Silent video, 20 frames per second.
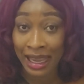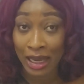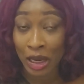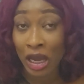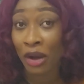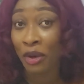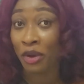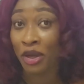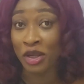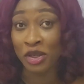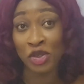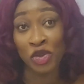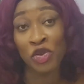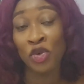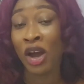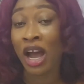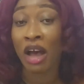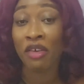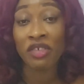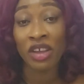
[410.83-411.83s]

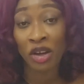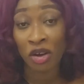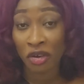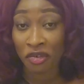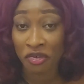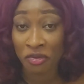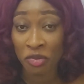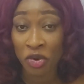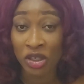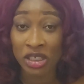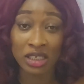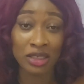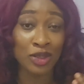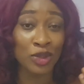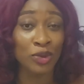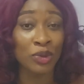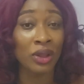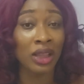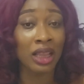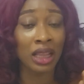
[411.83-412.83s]
You have enough money
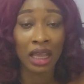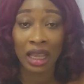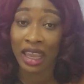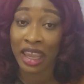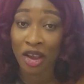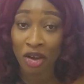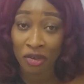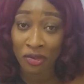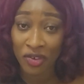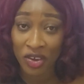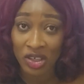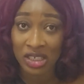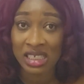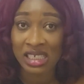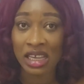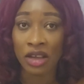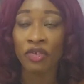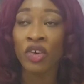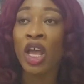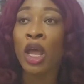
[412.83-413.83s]
to take care of
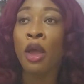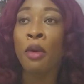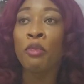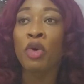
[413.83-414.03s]
yourself.